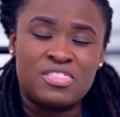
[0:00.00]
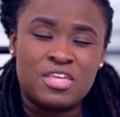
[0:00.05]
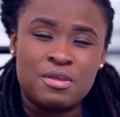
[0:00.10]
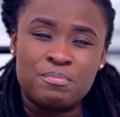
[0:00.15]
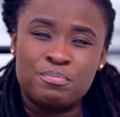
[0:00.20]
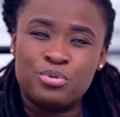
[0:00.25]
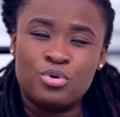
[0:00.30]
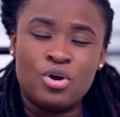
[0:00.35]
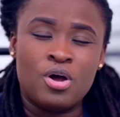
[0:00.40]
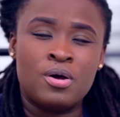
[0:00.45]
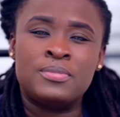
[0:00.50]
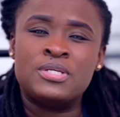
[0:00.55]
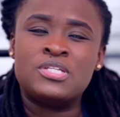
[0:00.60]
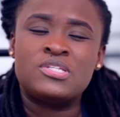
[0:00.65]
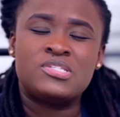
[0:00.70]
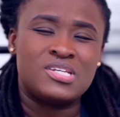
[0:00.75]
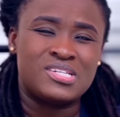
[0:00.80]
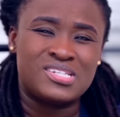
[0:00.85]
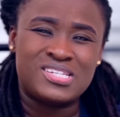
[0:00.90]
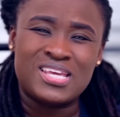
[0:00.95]
they
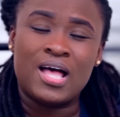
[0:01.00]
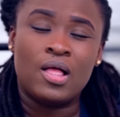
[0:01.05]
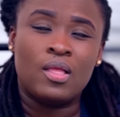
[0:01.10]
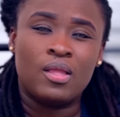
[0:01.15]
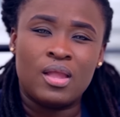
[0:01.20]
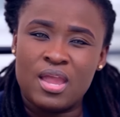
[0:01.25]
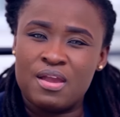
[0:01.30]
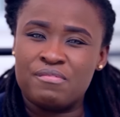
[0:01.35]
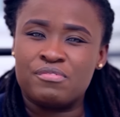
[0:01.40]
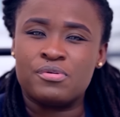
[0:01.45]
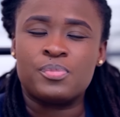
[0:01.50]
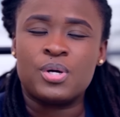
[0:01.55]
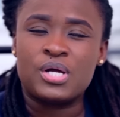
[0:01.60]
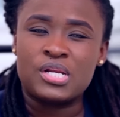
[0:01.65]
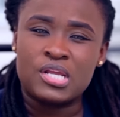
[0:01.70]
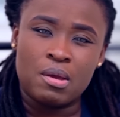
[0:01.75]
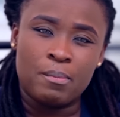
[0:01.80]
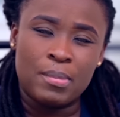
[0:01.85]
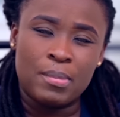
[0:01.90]
promise to tell everybody